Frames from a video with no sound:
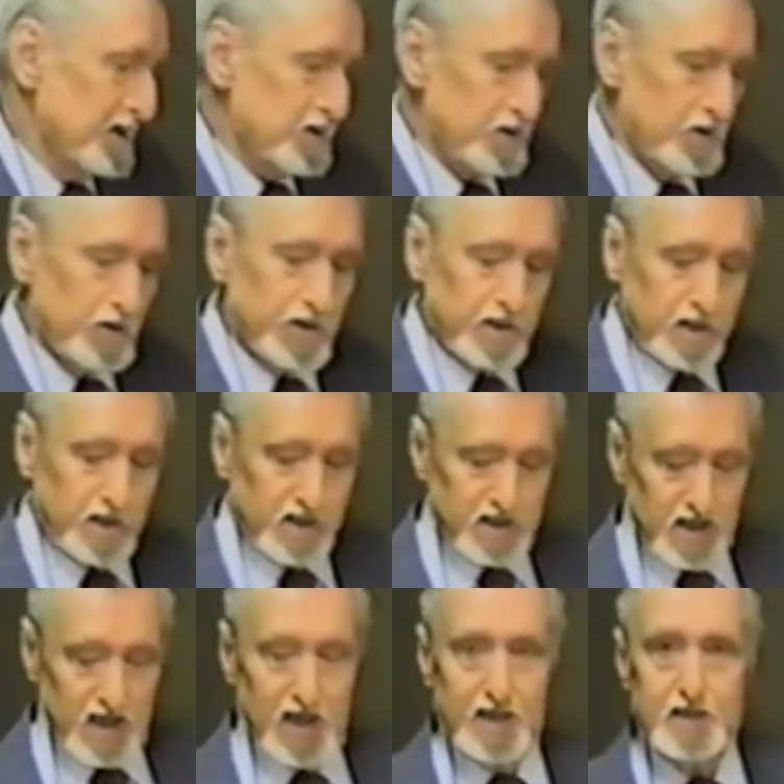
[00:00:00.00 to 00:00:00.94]
Good
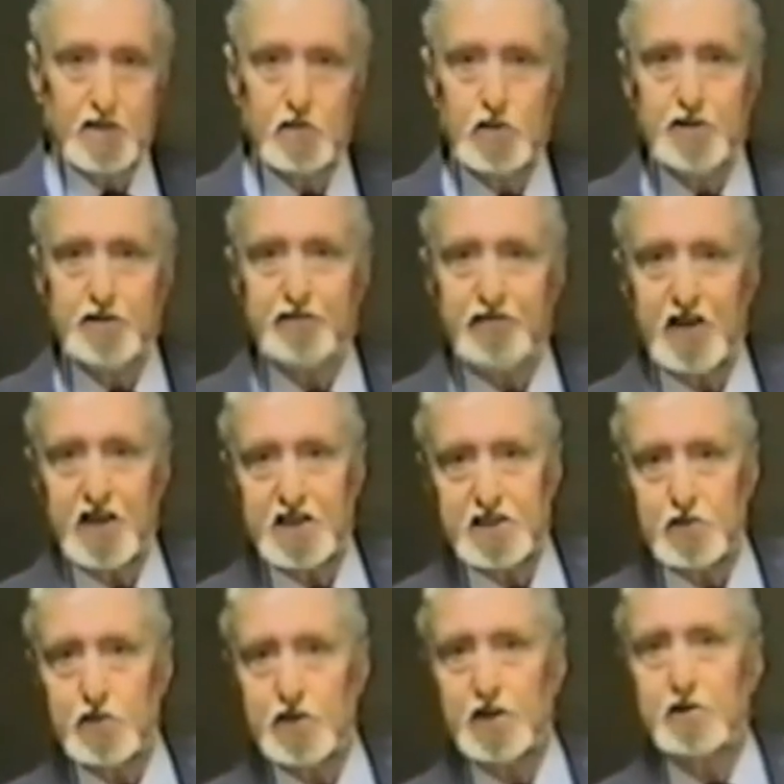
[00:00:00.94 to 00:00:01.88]
God, are we
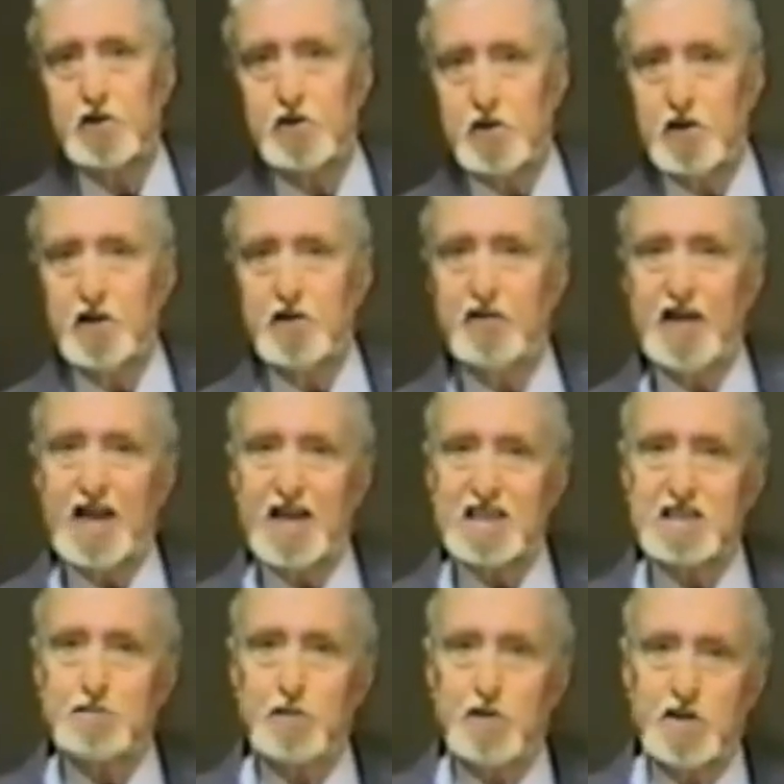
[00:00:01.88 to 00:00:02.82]
faced with a group of
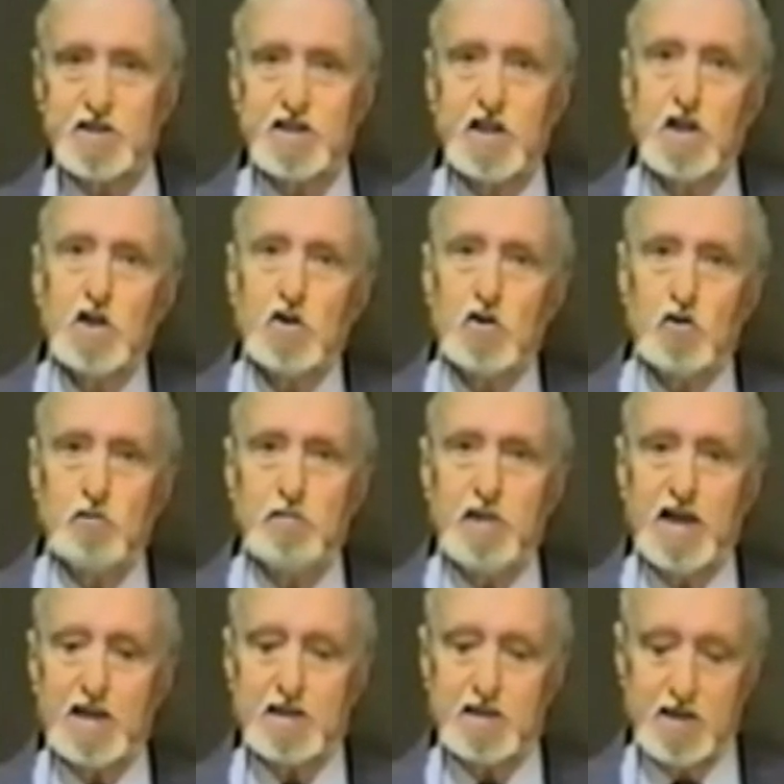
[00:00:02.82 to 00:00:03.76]
experts who
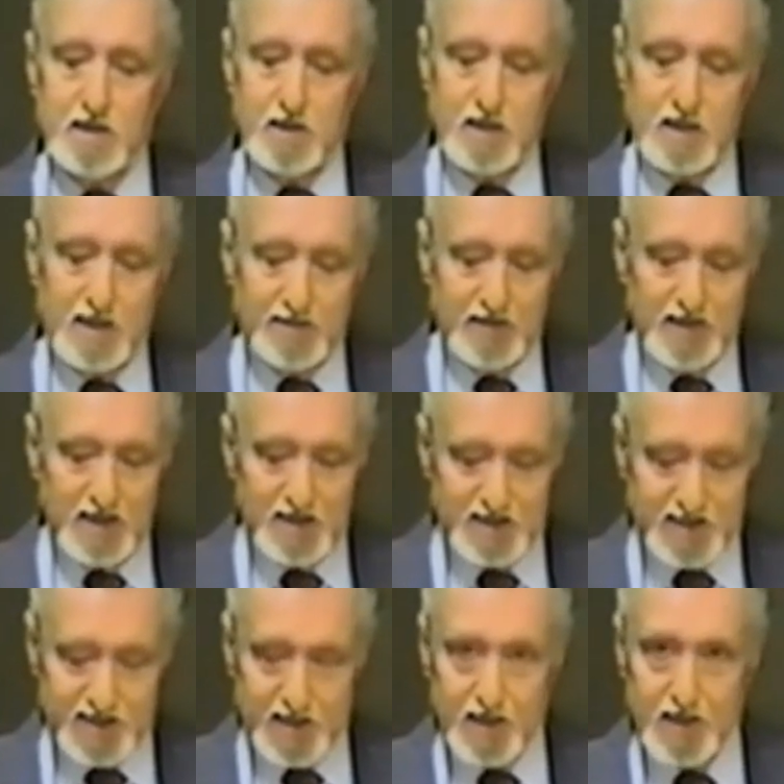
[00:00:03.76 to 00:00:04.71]
make their living
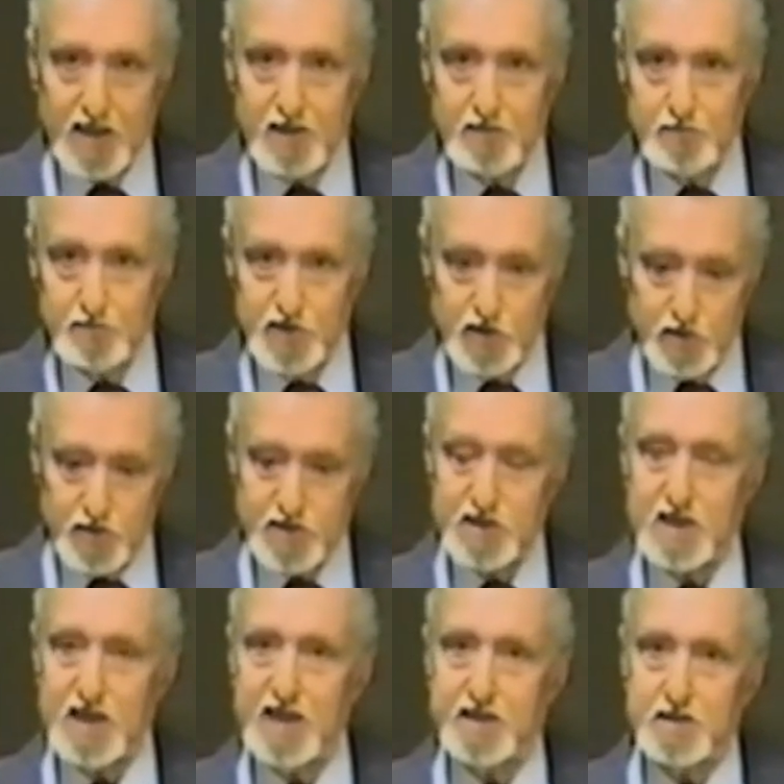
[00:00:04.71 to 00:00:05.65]
selling
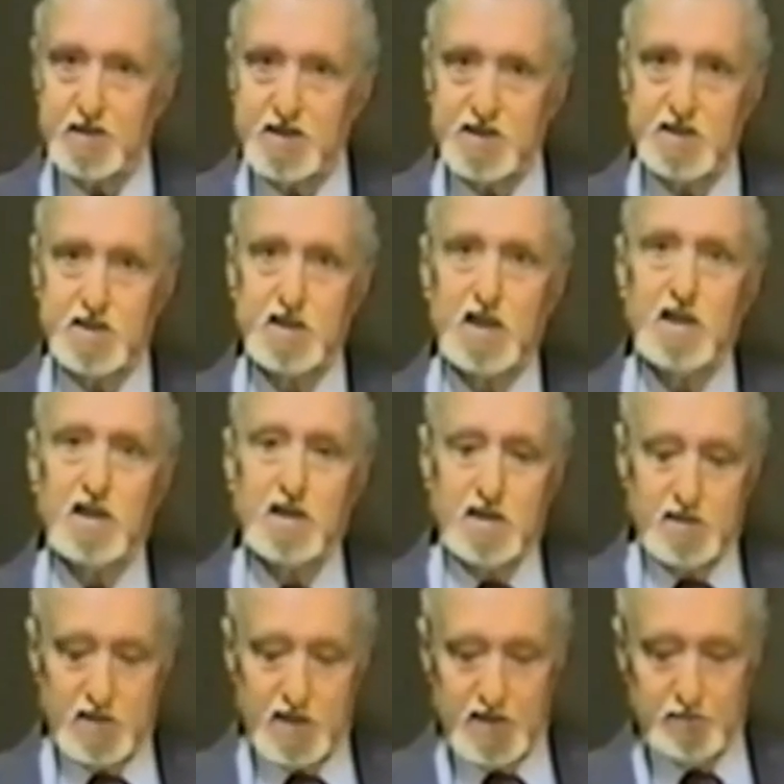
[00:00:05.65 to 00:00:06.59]
newsletters
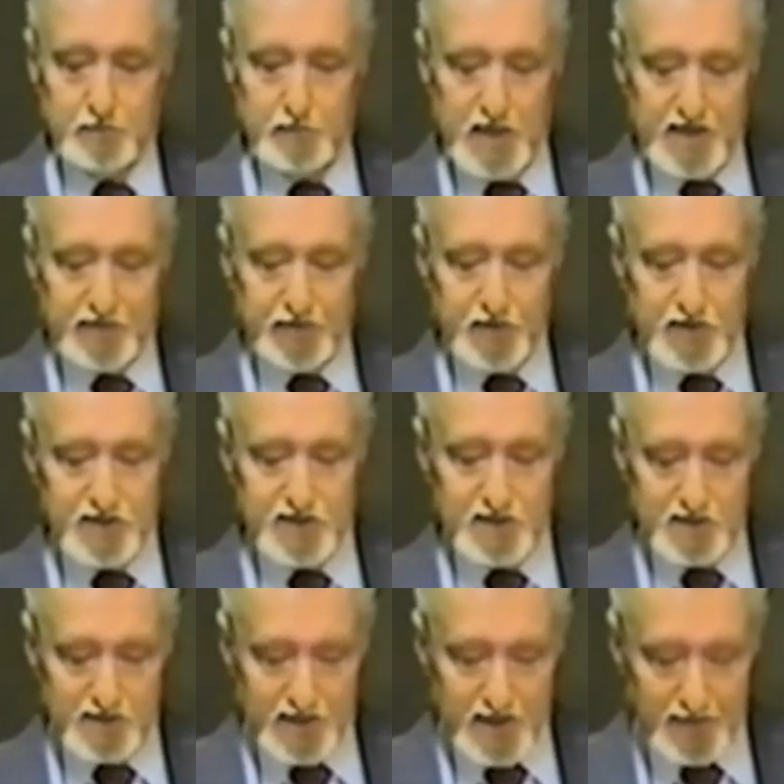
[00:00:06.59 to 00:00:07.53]
and methods
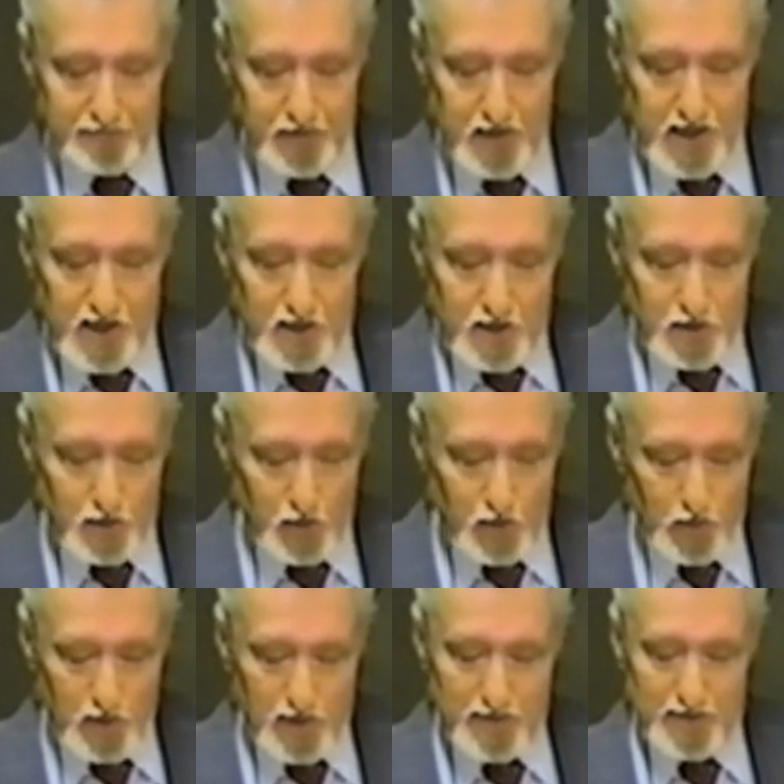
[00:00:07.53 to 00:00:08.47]
and stuff,
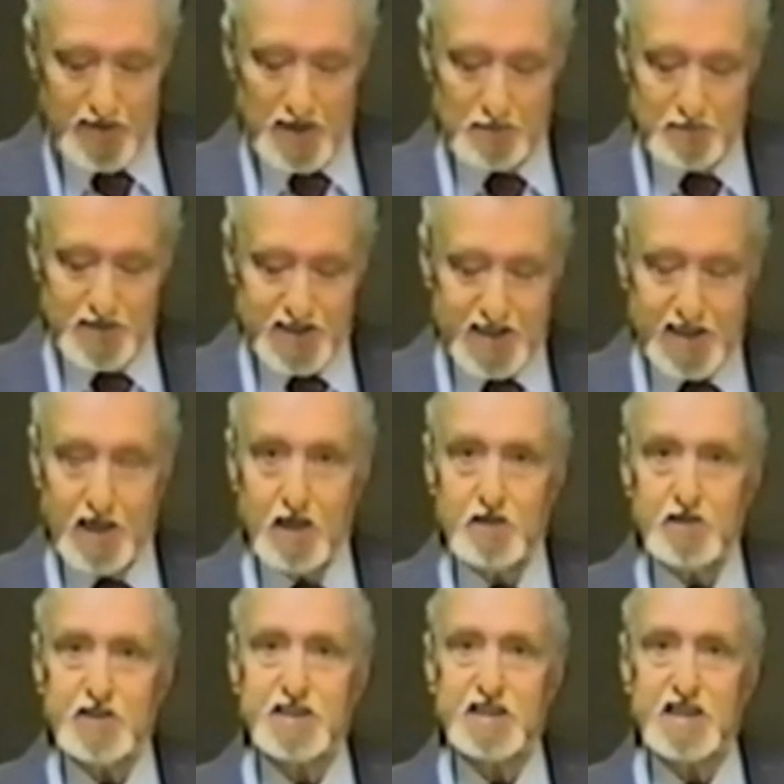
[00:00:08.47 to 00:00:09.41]
who
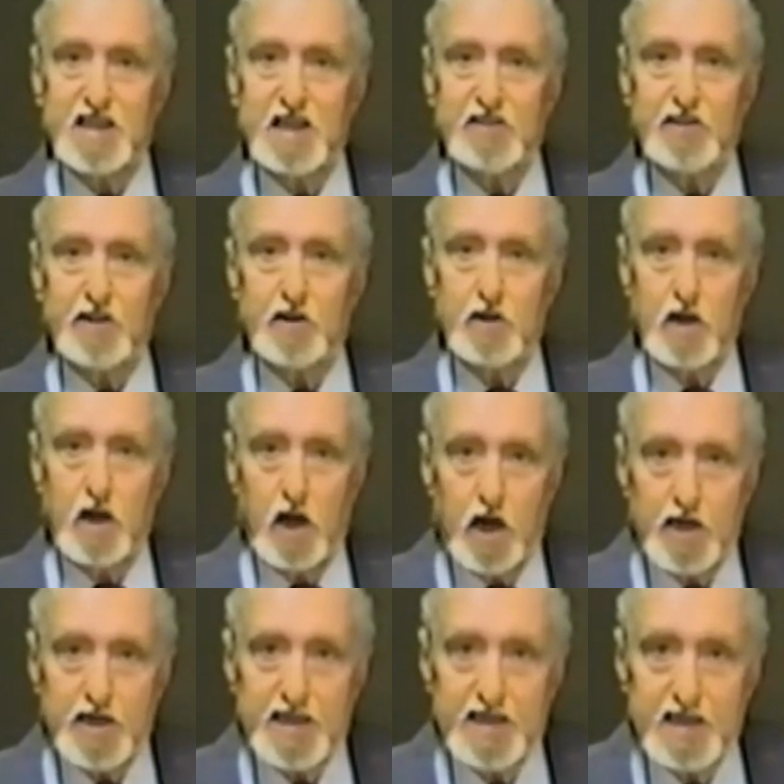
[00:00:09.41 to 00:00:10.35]
themselves say there
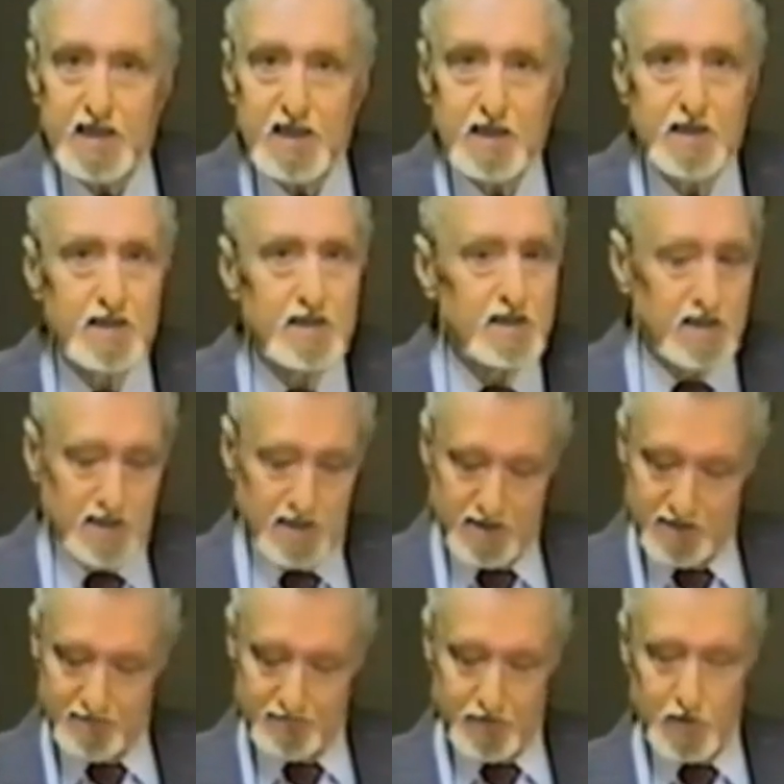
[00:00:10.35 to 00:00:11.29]
aren't any?
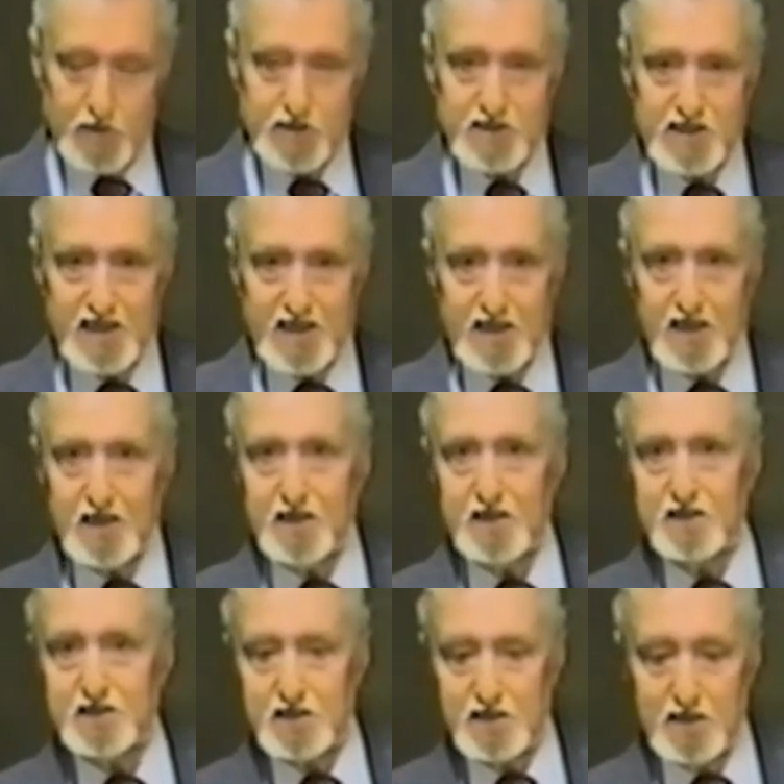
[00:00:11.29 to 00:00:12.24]
Folks, that
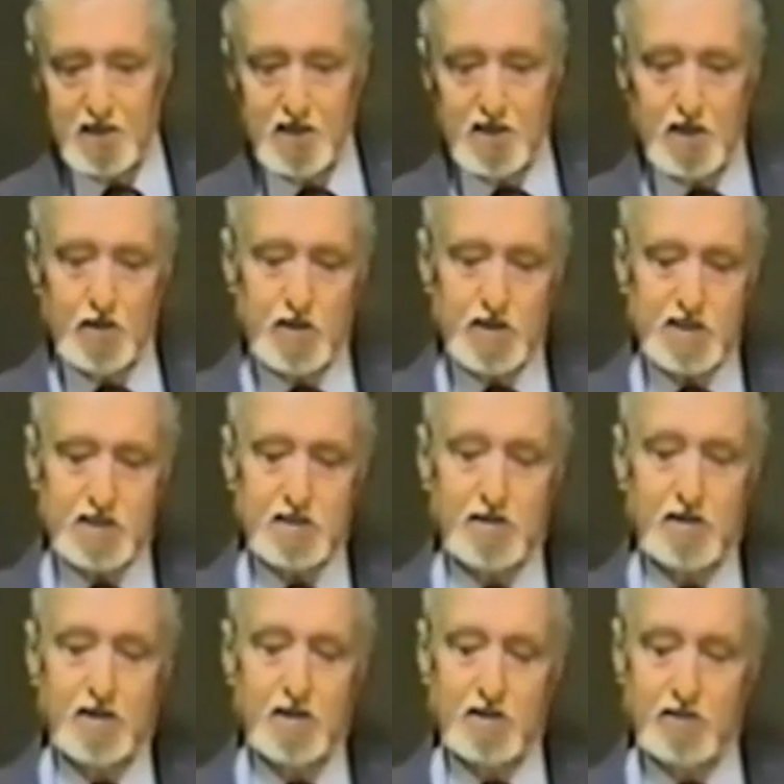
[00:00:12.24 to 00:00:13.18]
is the lowest
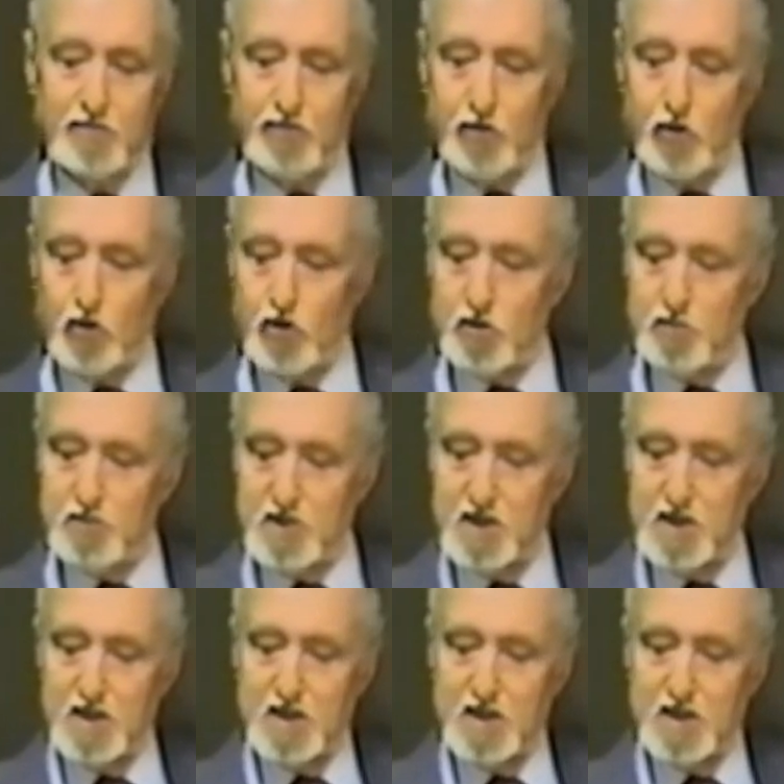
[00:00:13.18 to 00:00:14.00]
form